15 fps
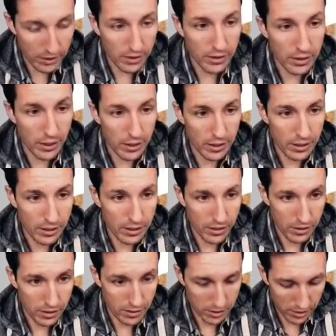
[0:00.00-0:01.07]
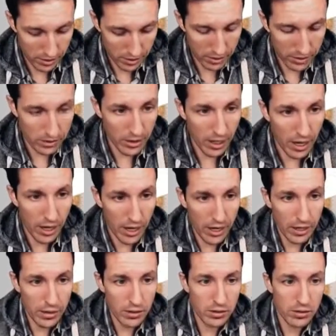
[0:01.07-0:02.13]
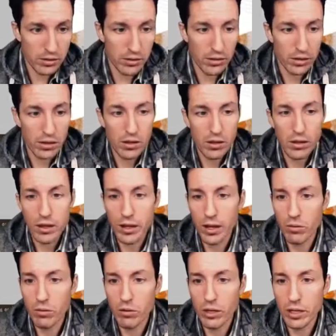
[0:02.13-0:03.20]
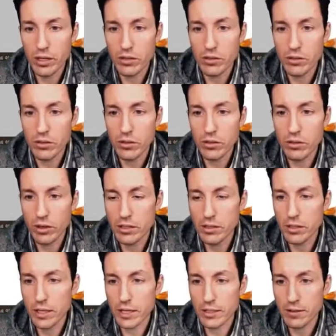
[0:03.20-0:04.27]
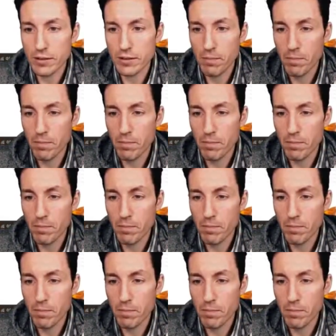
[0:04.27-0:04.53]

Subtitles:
dict size, and we'll hit create and select.